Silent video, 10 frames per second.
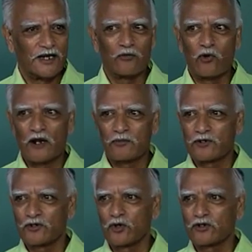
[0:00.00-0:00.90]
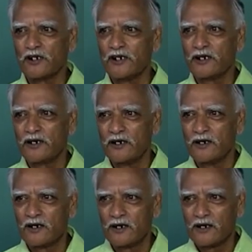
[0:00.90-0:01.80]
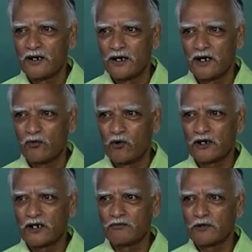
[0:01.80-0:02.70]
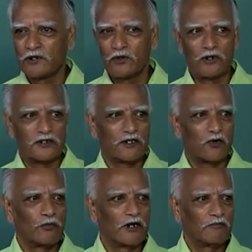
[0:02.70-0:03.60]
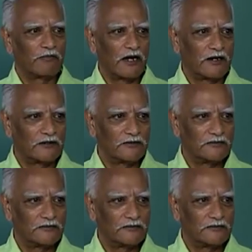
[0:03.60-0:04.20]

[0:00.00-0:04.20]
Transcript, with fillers: enveloped totally in what came to be known as the Roman Empire.